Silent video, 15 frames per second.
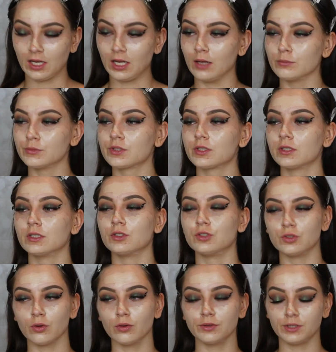I'm just going
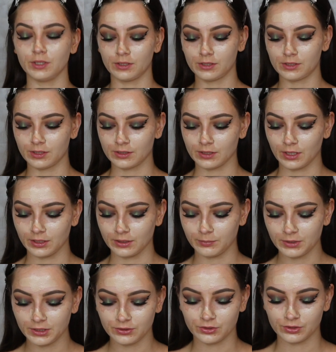to dot this a tiny
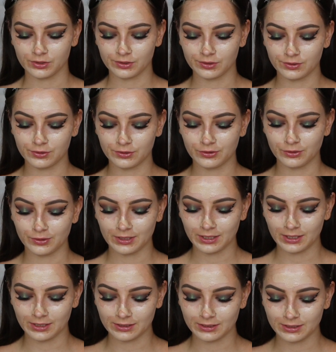bit just to
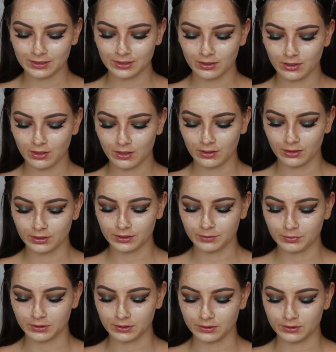get a tiny
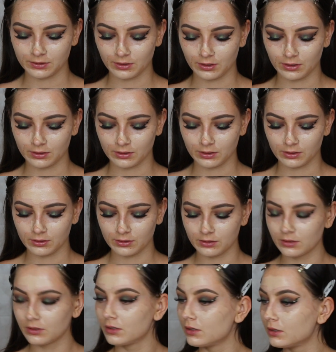bit darker.
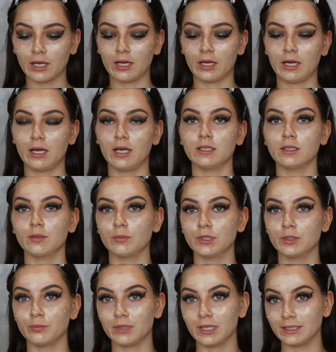And I'm going
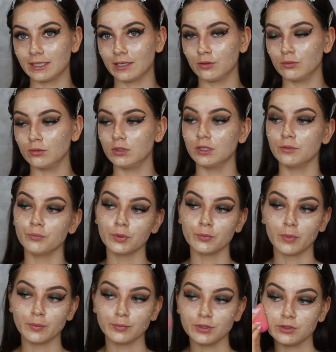to blend that all in with
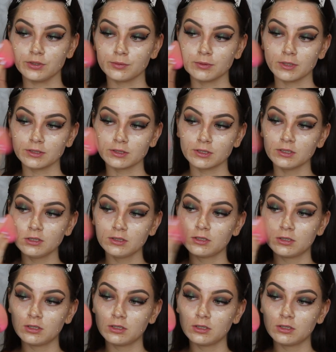my Beauty Blender.